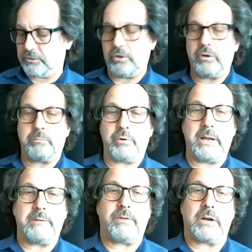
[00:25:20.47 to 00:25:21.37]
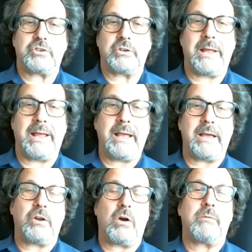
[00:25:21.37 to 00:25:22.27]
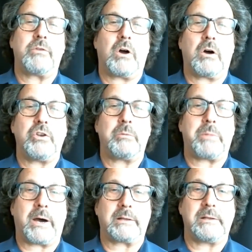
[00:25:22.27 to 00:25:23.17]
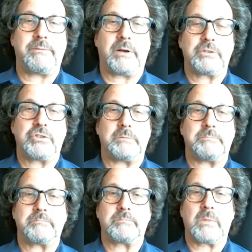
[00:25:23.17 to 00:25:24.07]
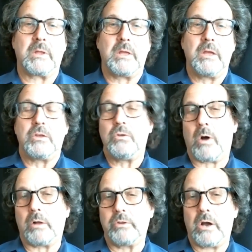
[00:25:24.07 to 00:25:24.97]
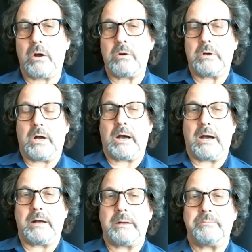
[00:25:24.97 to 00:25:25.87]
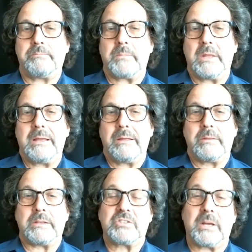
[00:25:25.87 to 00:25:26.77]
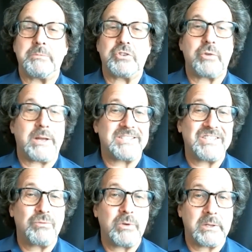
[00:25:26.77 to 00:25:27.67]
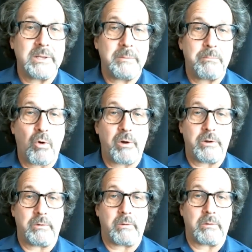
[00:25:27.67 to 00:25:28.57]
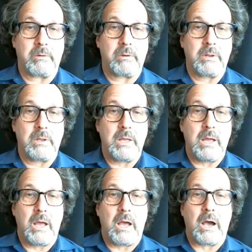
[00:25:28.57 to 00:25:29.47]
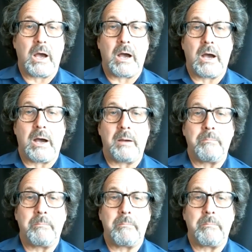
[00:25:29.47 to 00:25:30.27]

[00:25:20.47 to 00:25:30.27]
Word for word: your brain function and overall your bodily function. You all know uh, that some stress is really important. Um,